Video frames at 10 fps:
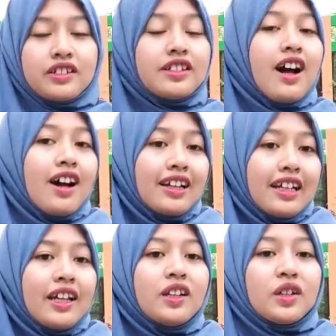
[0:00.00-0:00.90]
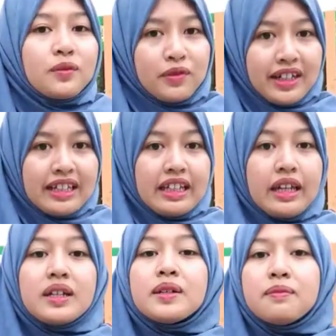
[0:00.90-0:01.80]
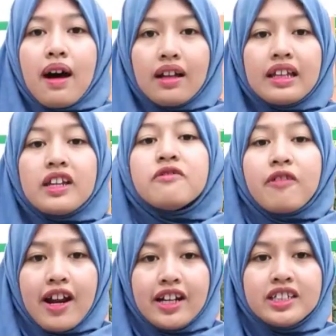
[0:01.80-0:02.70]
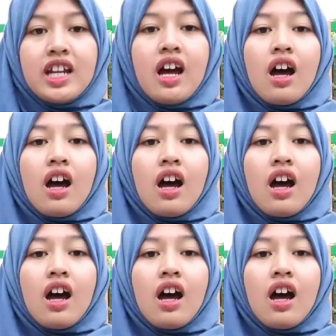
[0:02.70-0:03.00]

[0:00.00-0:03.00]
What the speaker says: not only look pretty, but in fact,